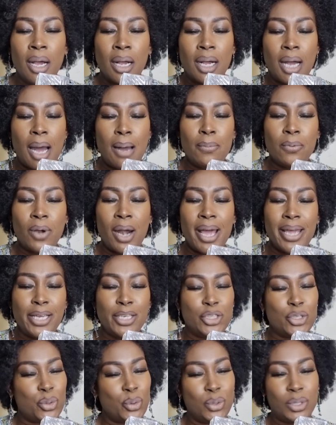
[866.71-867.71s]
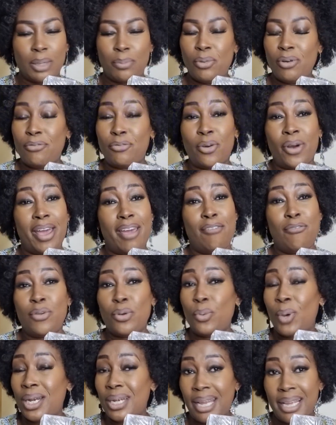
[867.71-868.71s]
Khamrah is suitable for
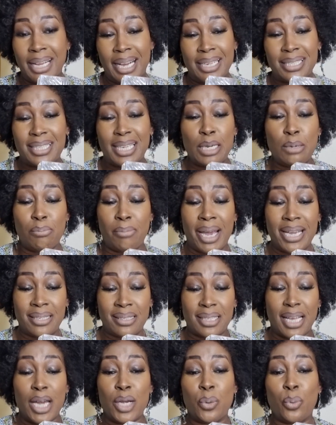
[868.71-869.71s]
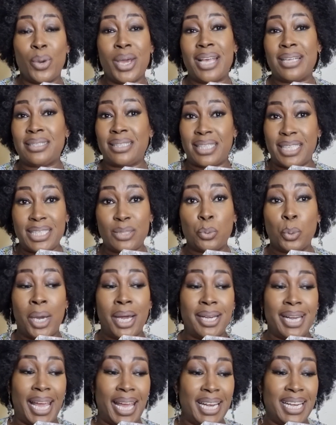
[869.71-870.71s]
everyone. Like I said, my son wears this
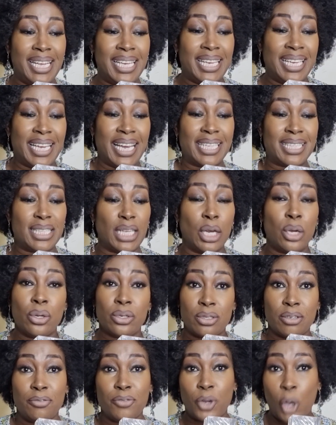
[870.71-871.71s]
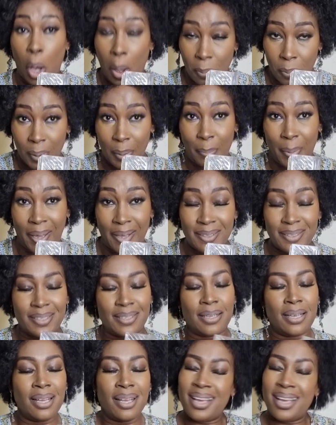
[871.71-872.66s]
one and he gets a lot of compliments.